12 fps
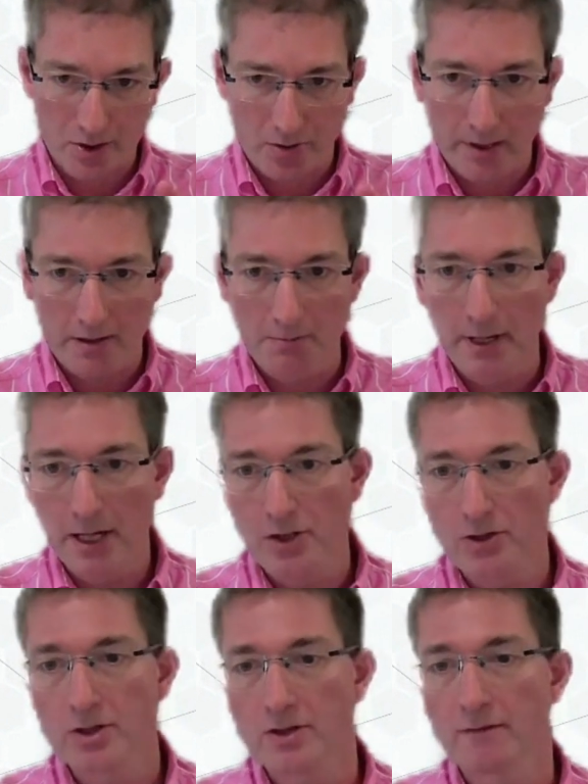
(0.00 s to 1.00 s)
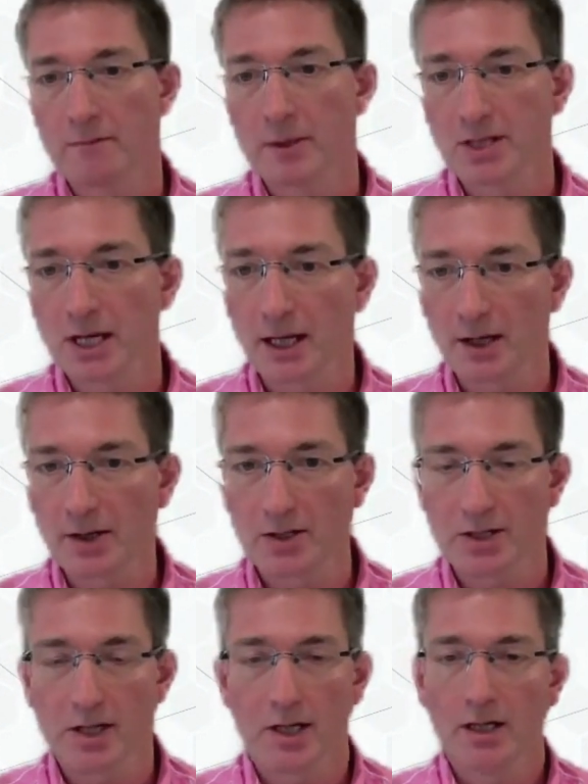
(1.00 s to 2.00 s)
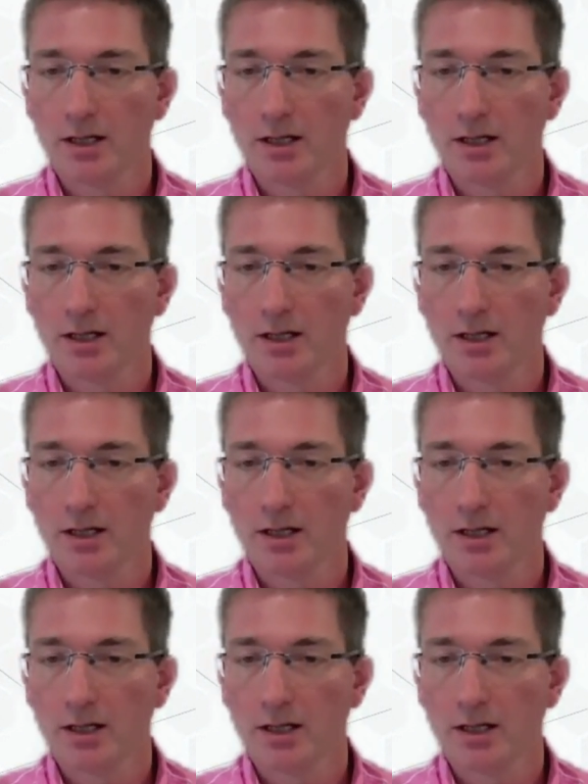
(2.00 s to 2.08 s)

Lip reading: some administrative particulars,